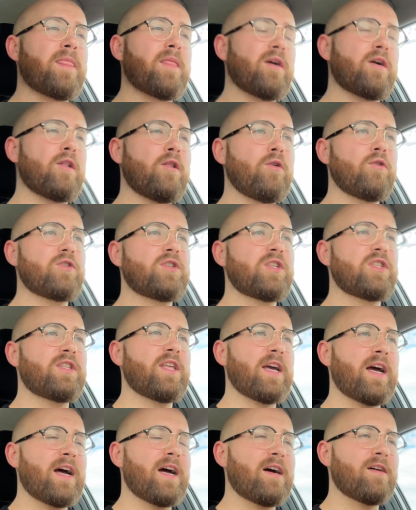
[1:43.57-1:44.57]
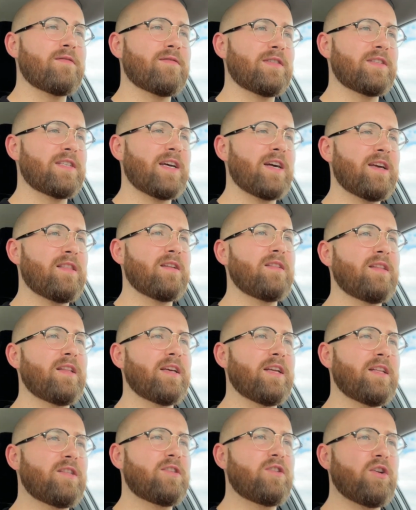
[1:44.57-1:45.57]
The closest they have is either
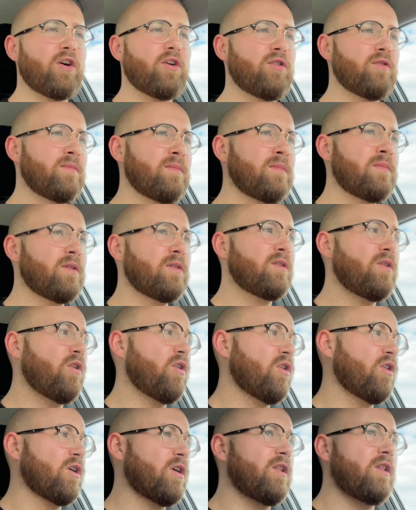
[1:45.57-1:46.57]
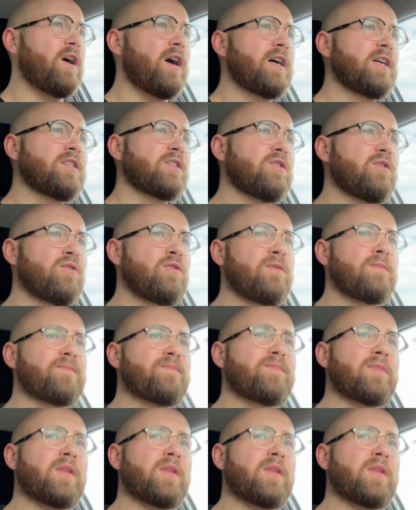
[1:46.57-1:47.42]
Durham or Glasgow,